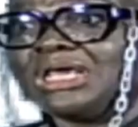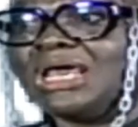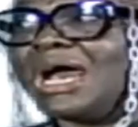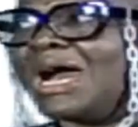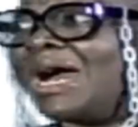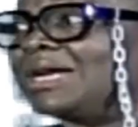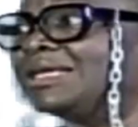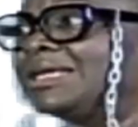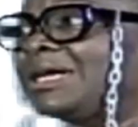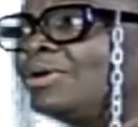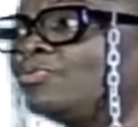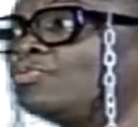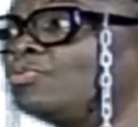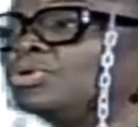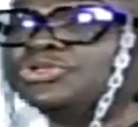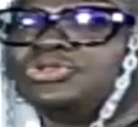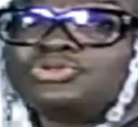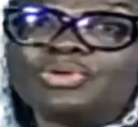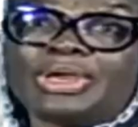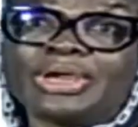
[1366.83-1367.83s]
and I
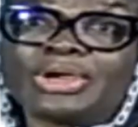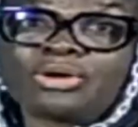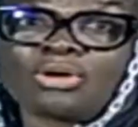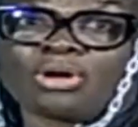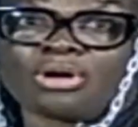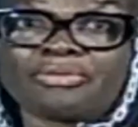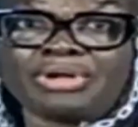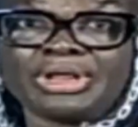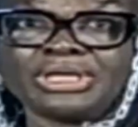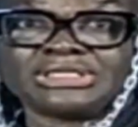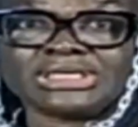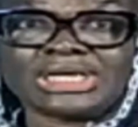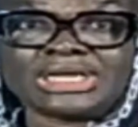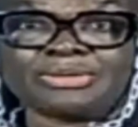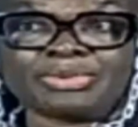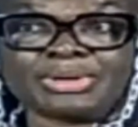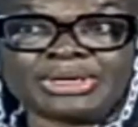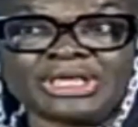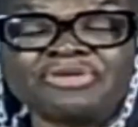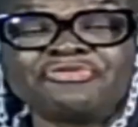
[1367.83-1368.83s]
want to encourage
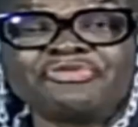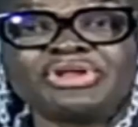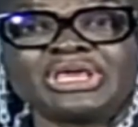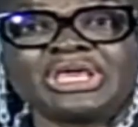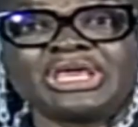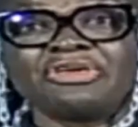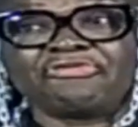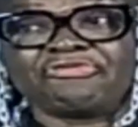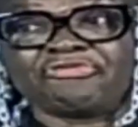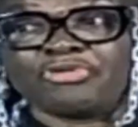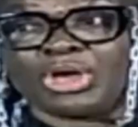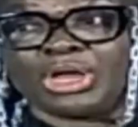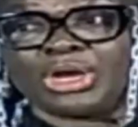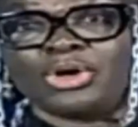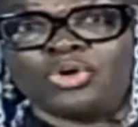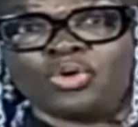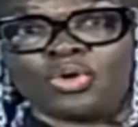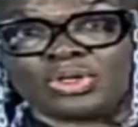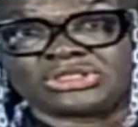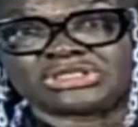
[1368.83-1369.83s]
anybody, even if you are
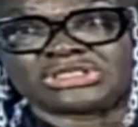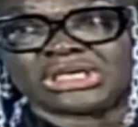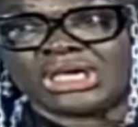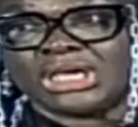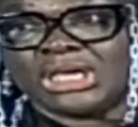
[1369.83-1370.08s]
not